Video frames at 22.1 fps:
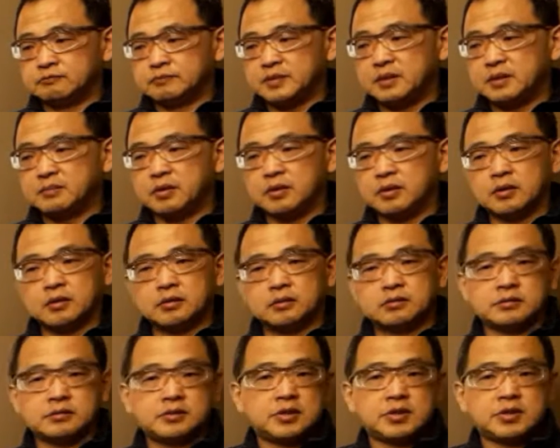
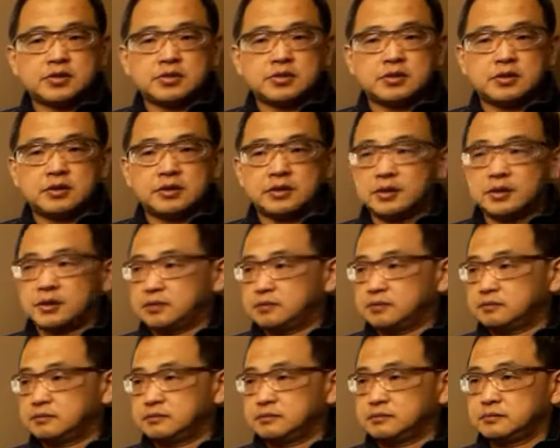people just
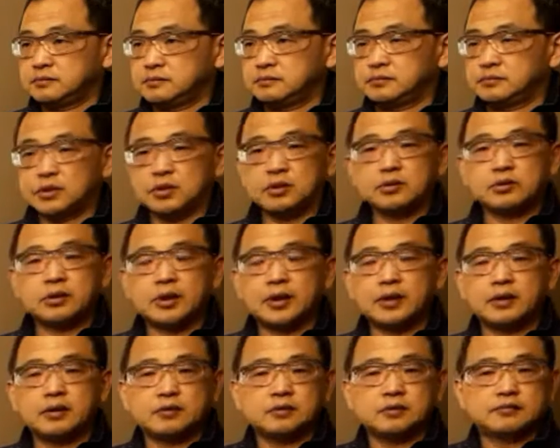
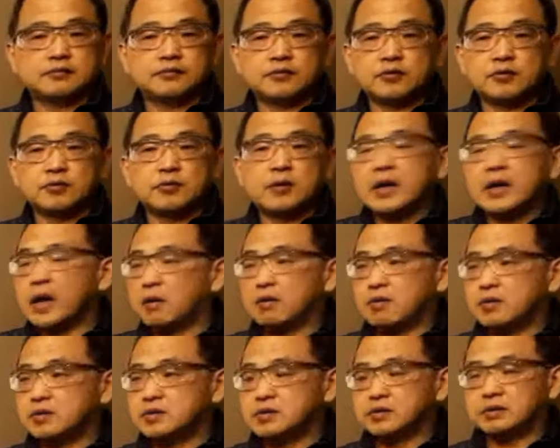totally, for
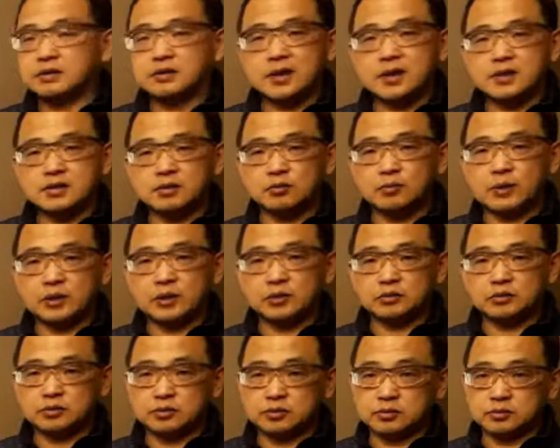whatever reason, doesn't
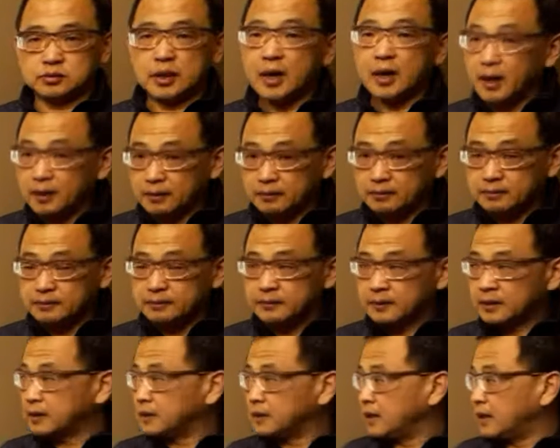want to come.
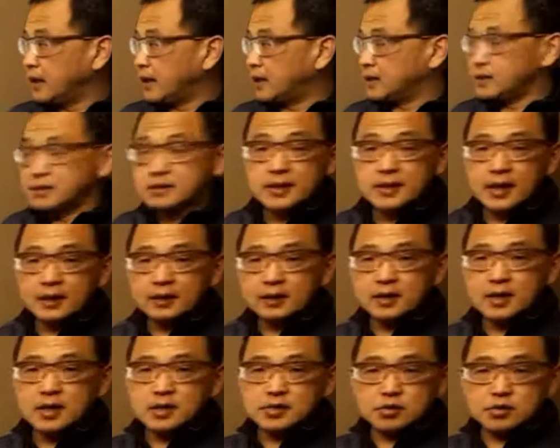And in
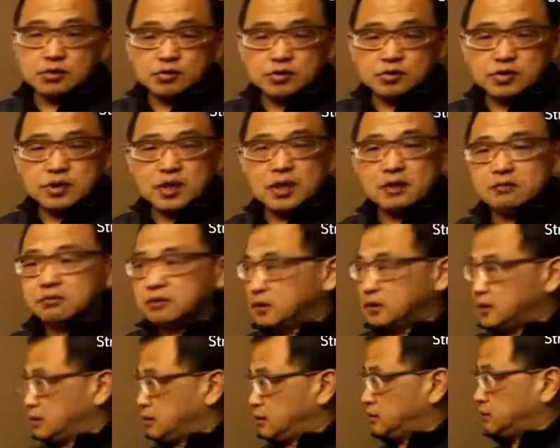that case, you save
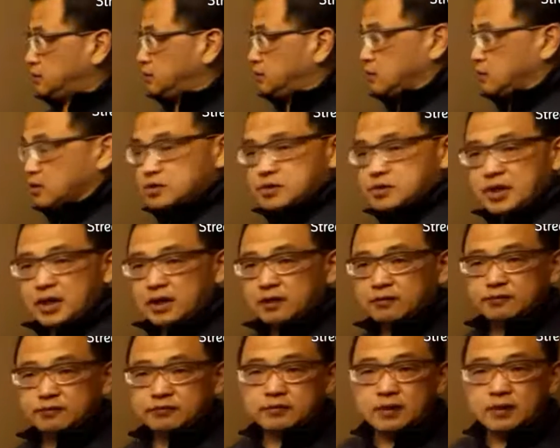
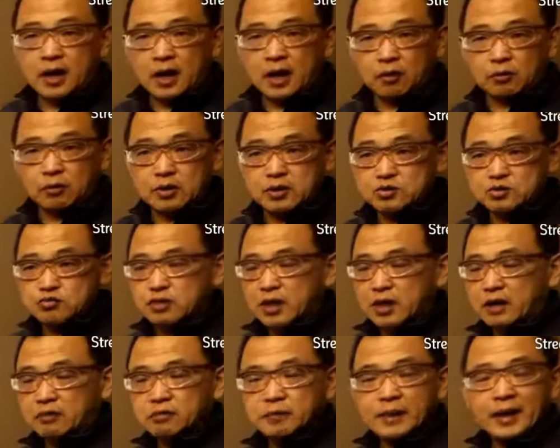yourself hours
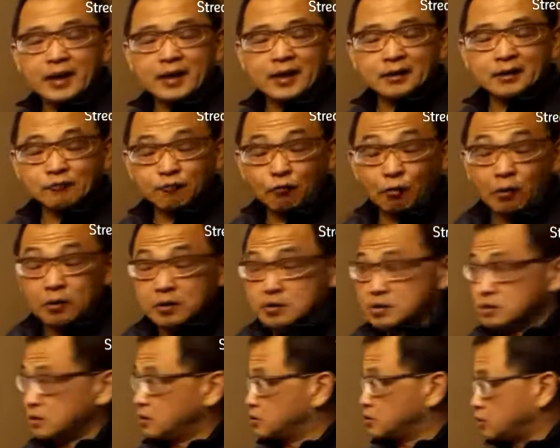drive back and
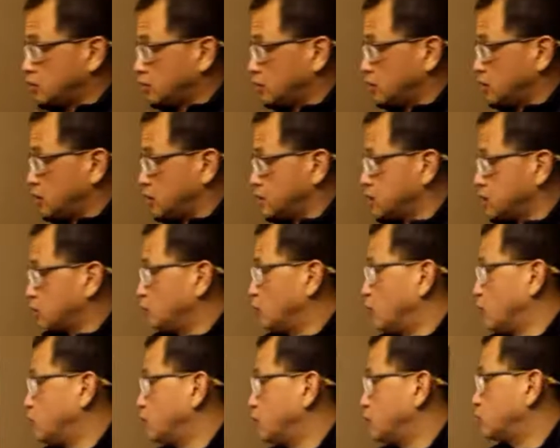forth. So it's a
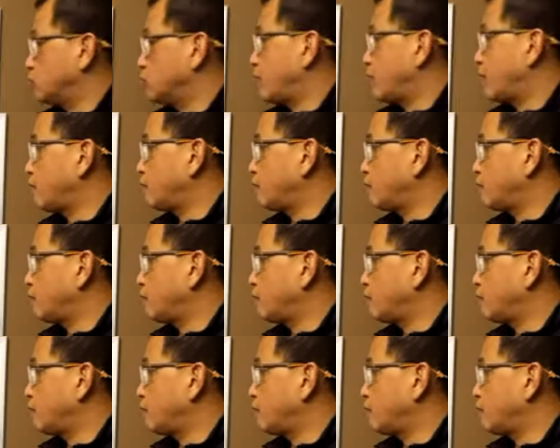win-win to